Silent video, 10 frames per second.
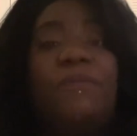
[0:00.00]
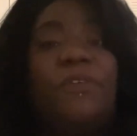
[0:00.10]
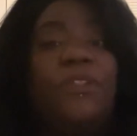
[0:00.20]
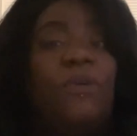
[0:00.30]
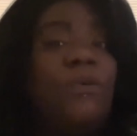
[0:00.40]

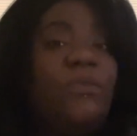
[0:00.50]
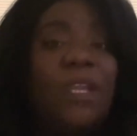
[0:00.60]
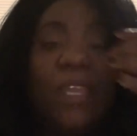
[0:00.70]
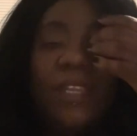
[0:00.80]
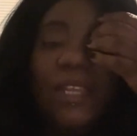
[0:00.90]
for the whole
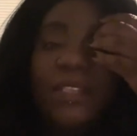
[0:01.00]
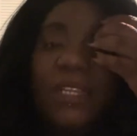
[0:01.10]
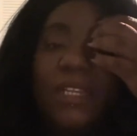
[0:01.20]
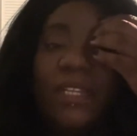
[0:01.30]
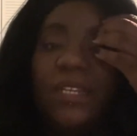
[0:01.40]
night, and
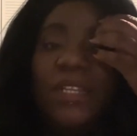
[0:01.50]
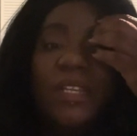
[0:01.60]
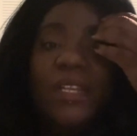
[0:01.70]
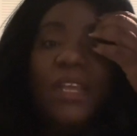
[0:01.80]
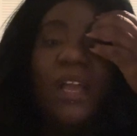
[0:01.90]
then
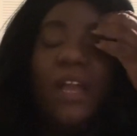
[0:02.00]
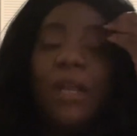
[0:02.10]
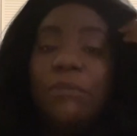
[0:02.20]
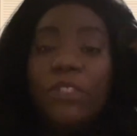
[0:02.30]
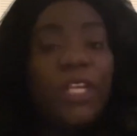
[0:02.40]
uh,
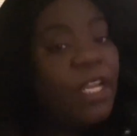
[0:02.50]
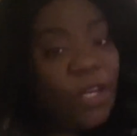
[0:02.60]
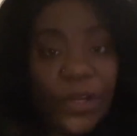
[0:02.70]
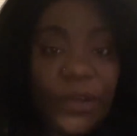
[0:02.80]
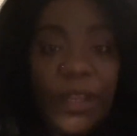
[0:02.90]
um, shake
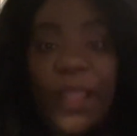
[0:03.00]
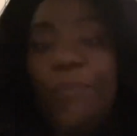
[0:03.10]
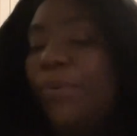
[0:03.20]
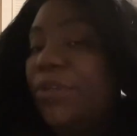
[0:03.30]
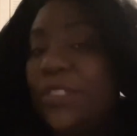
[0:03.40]
her
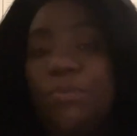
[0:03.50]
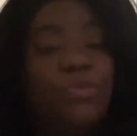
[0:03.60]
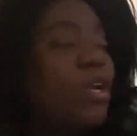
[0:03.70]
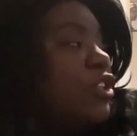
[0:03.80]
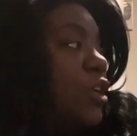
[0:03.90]
and put some
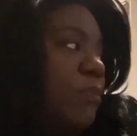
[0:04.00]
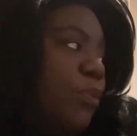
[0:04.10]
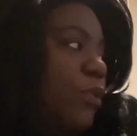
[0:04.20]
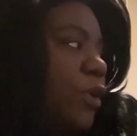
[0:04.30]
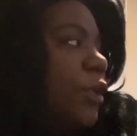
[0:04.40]
dry
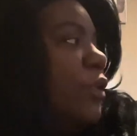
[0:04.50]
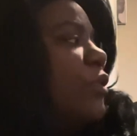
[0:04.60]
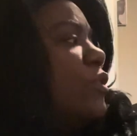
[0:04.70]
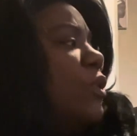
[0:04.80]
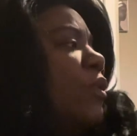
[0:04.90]
shampoo on
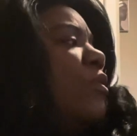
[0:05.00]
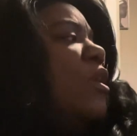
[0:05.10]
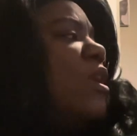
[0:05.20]
her. So,